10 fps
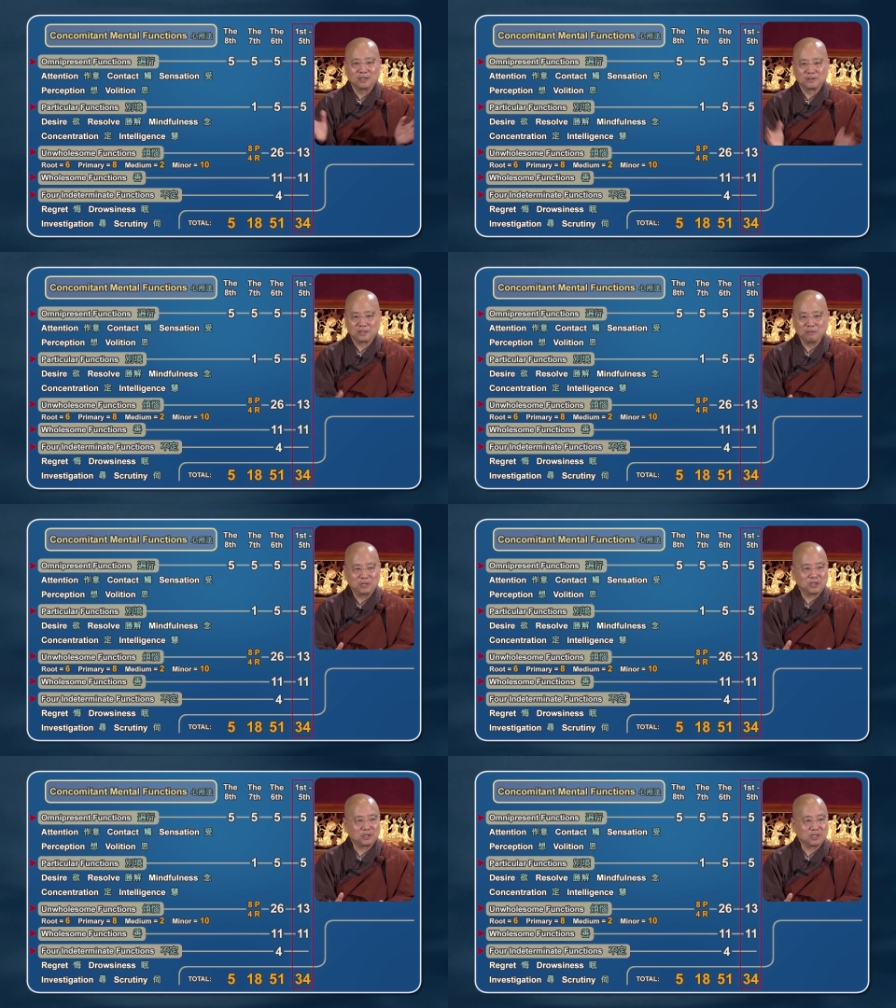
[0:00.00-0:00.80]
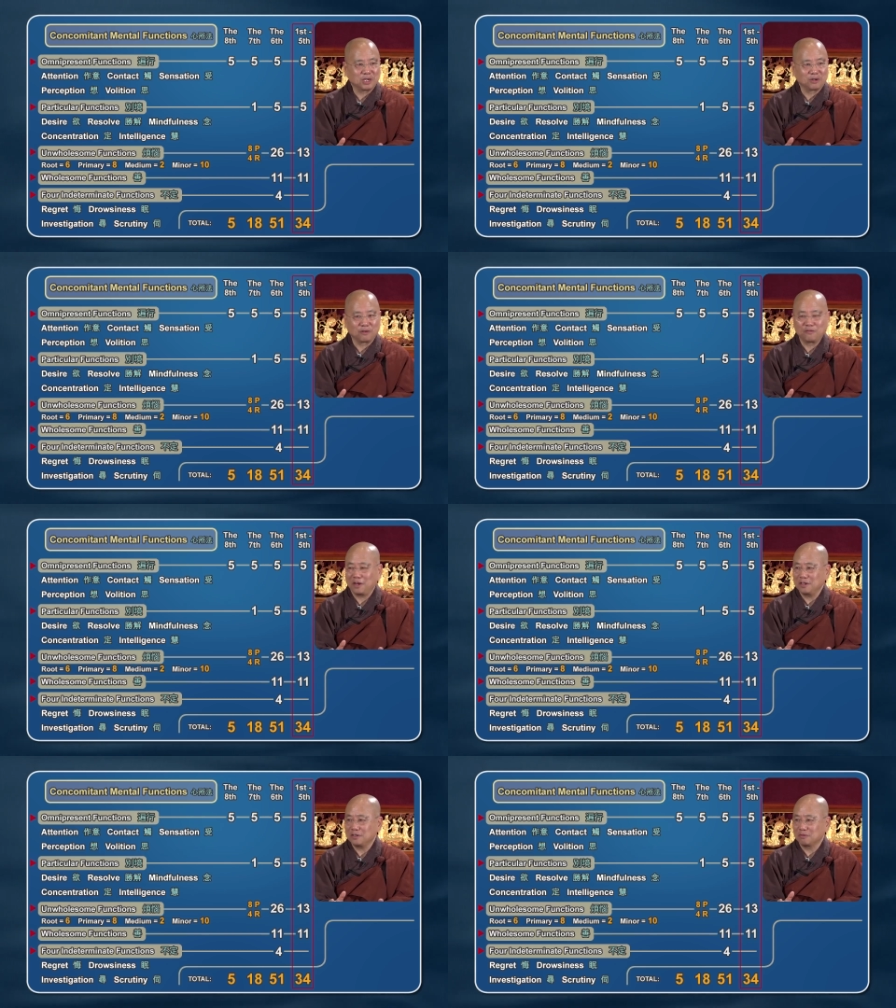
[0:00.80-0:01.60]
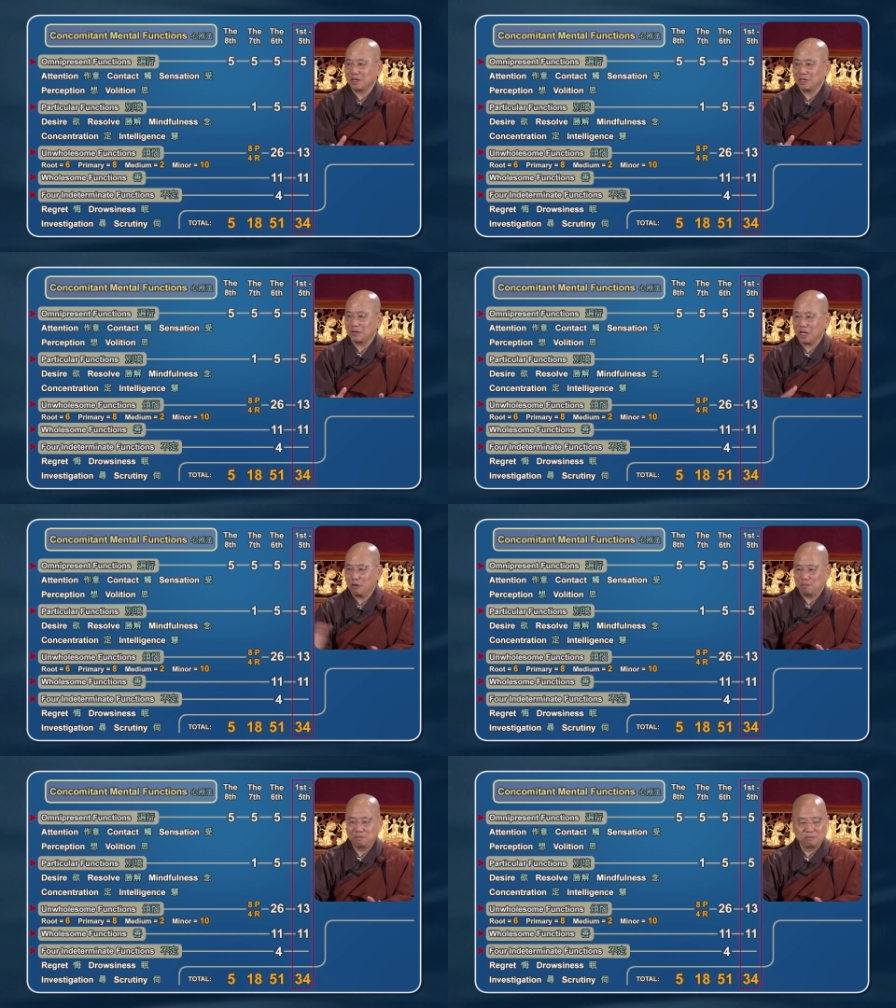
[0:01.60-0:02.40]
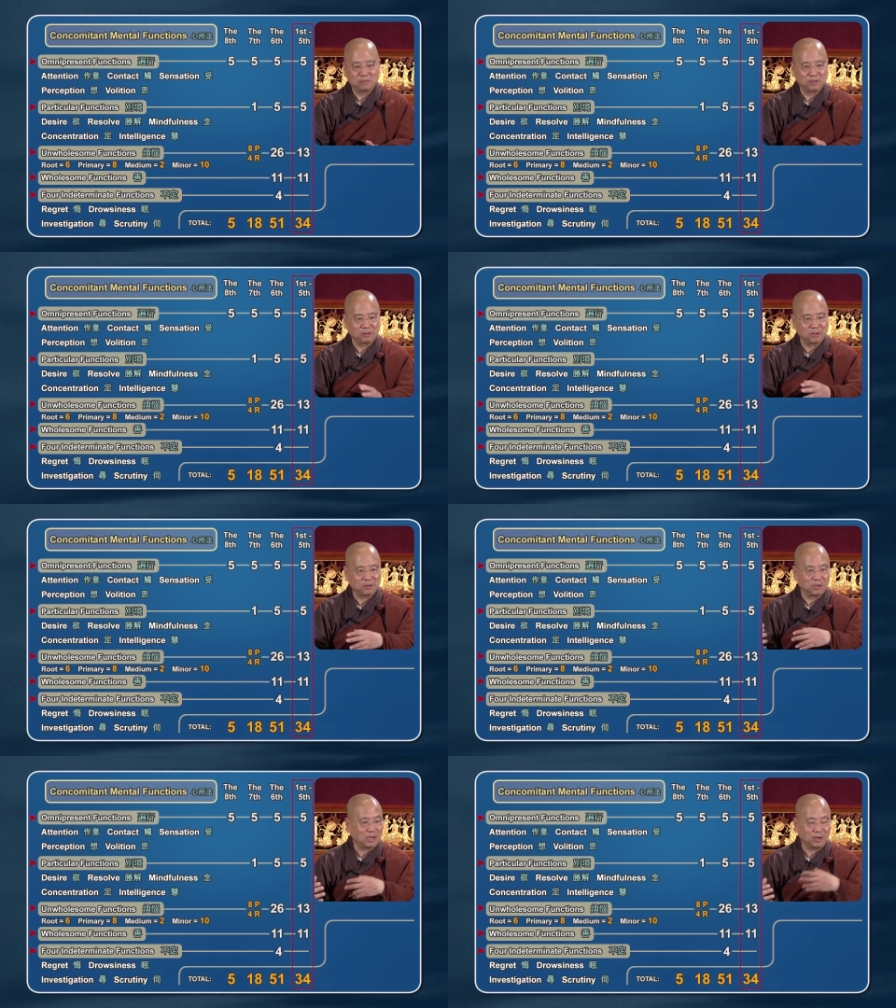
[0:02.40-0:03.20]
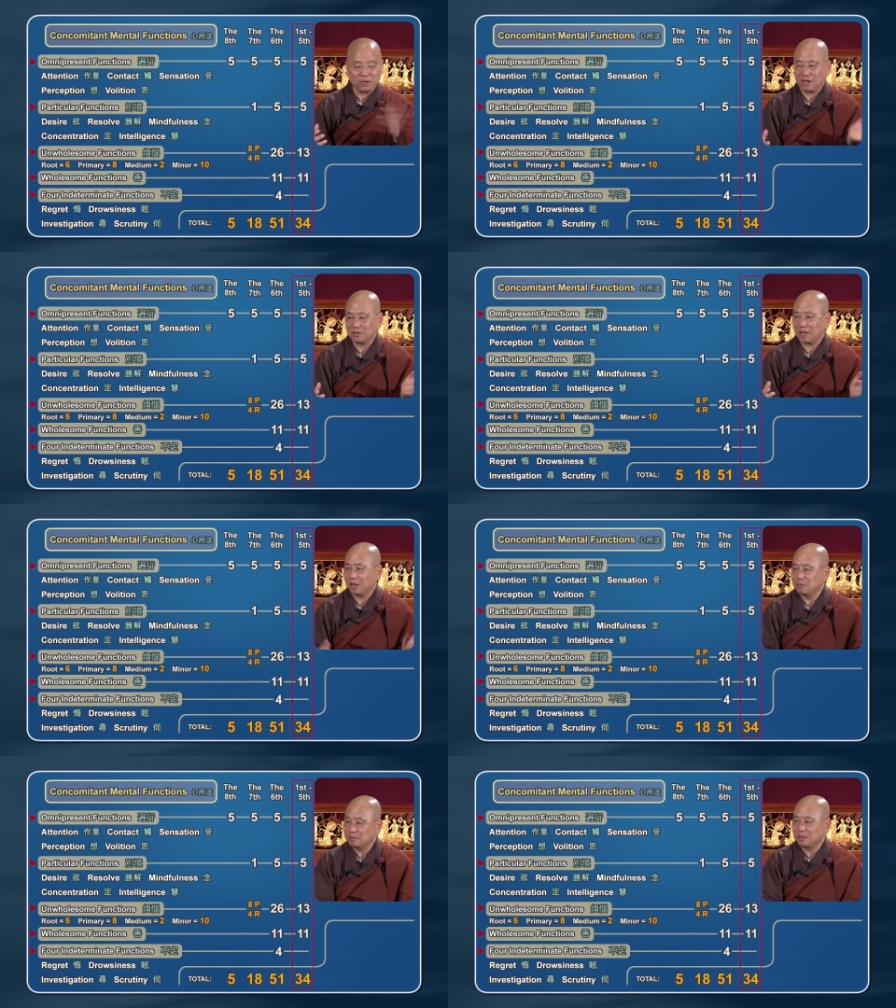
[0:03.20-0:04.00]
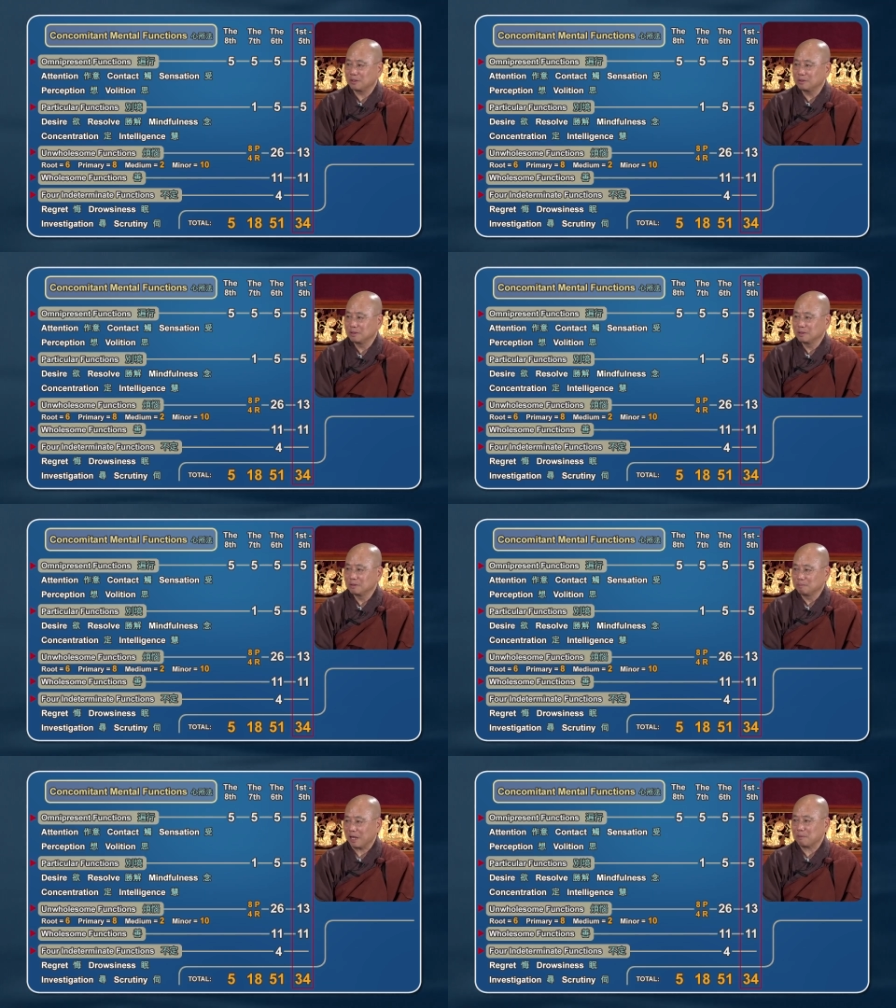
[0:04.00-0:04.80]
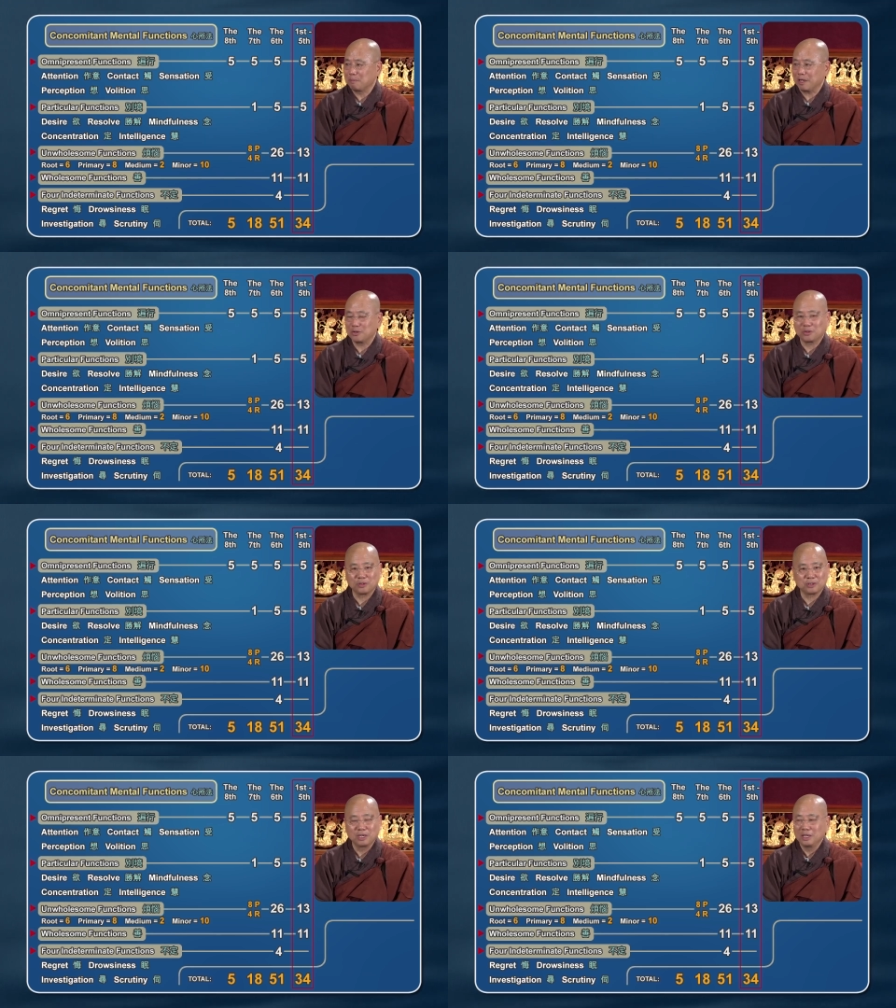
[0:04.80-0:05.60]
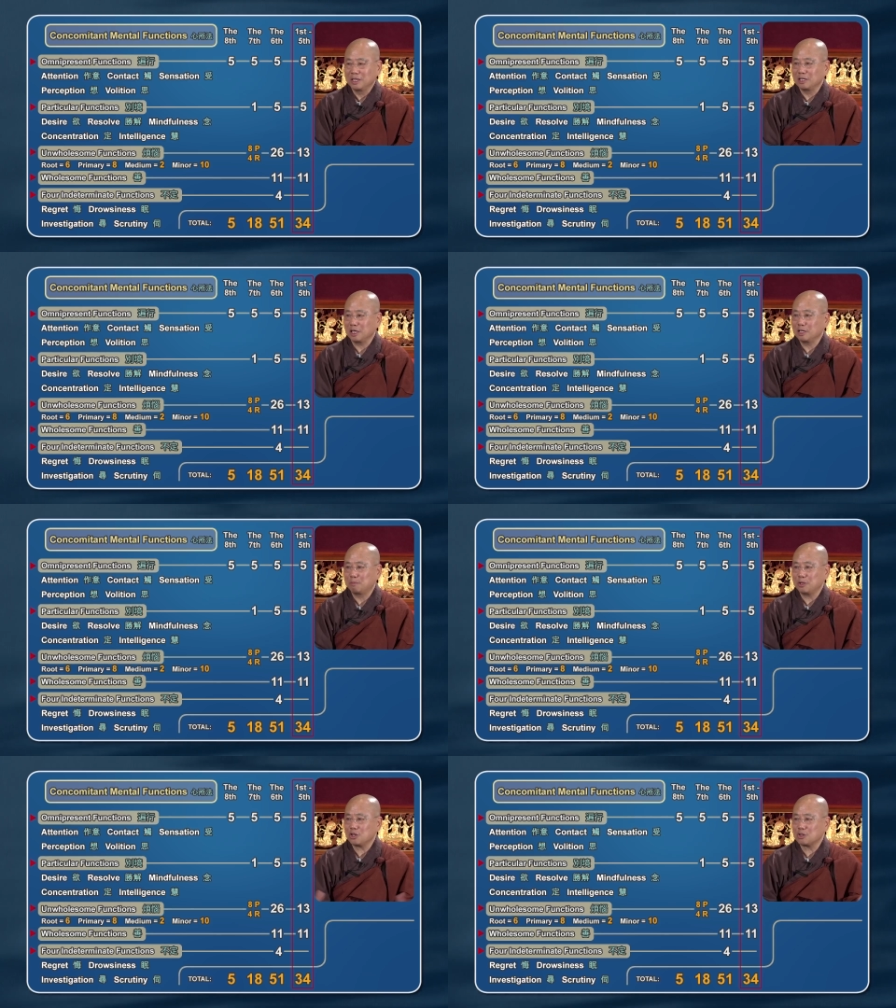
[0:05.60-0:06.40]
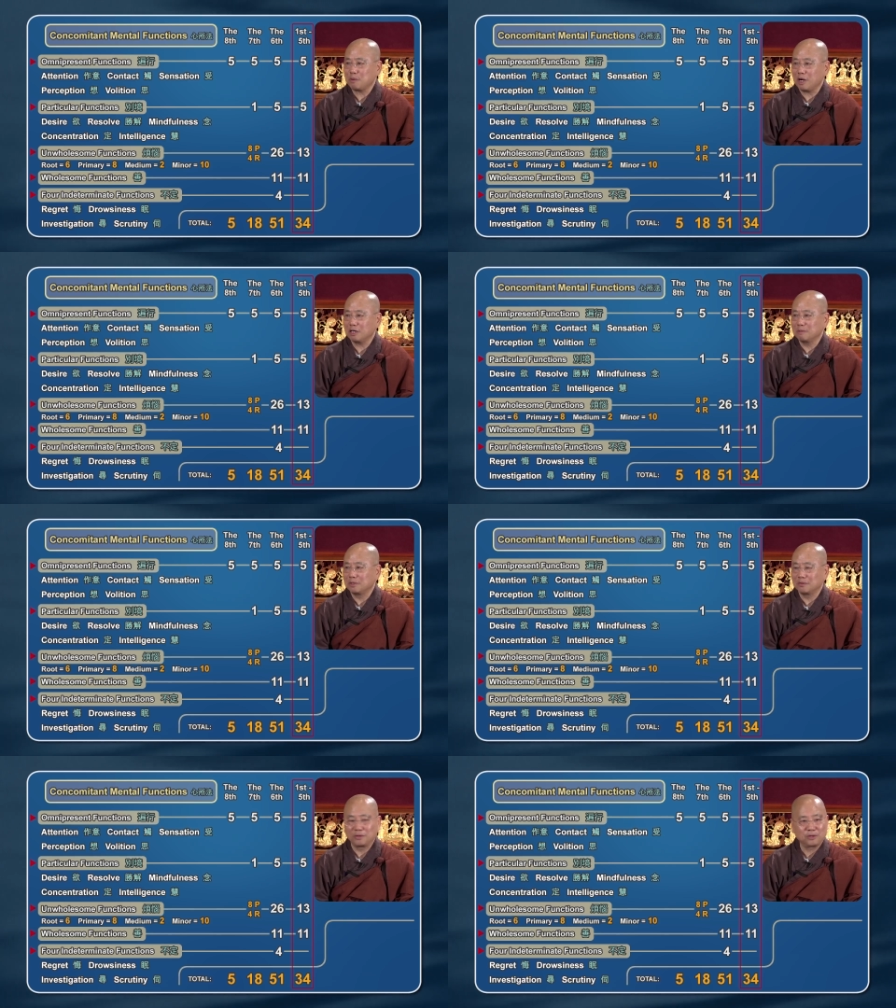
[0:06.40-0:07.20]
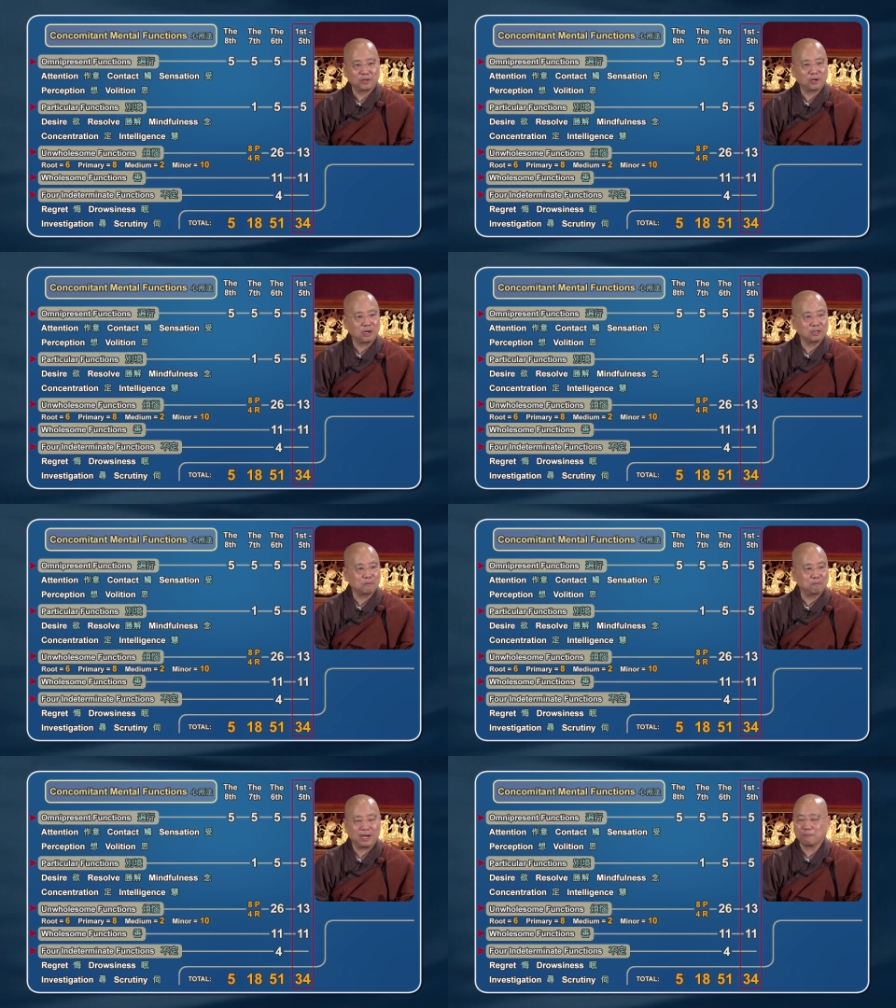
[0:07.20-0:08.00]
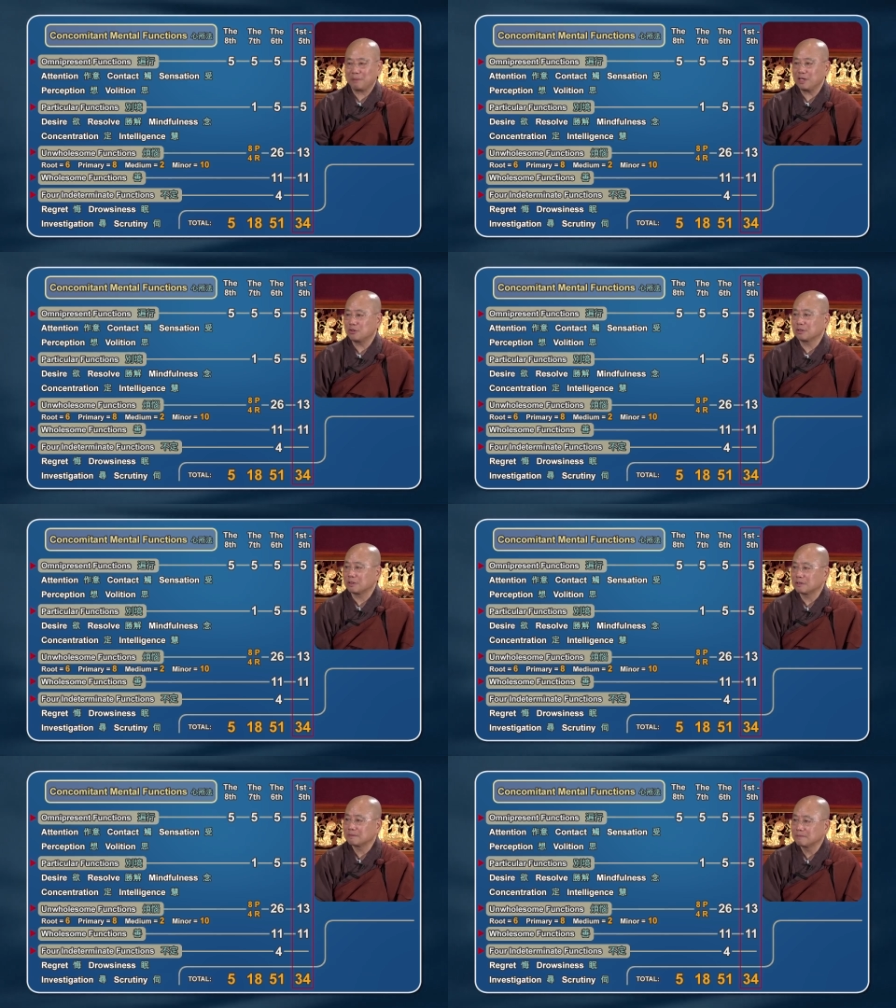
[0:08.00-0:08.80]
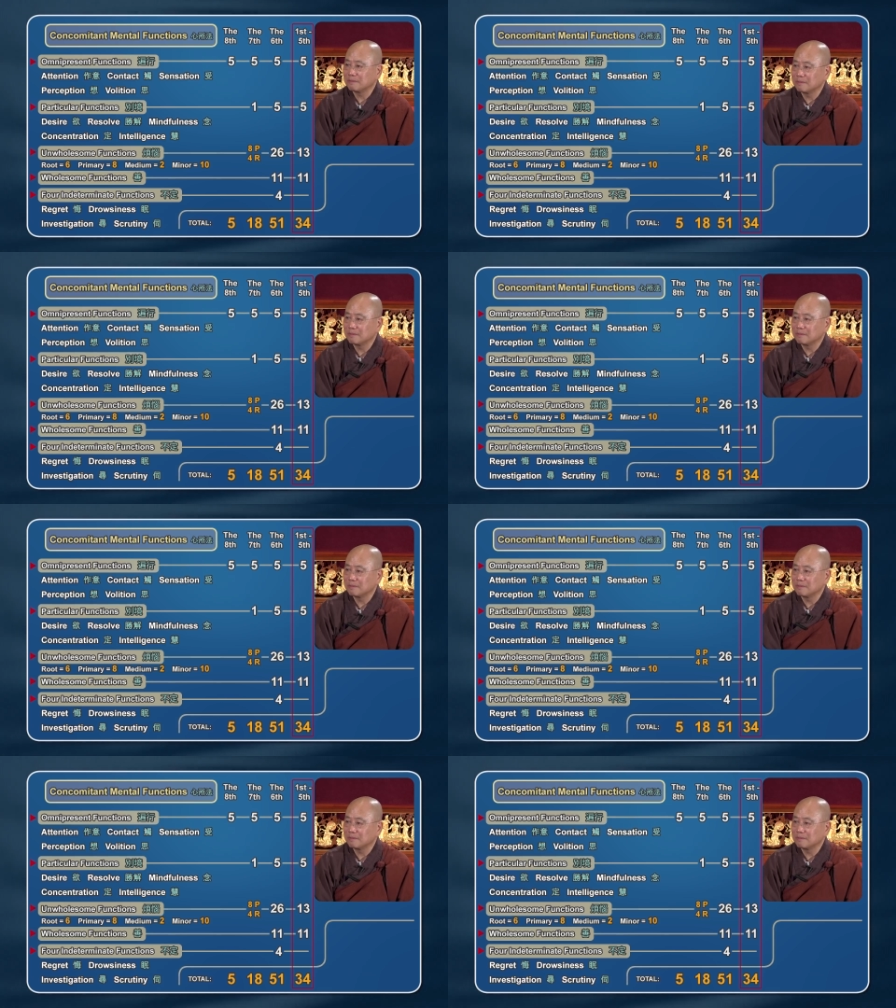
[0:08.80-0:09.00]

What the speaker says: Some ministers sitting on the fence, ready to help, or not to help, backbenchers. In the British Parliament, they call it the backbenchers.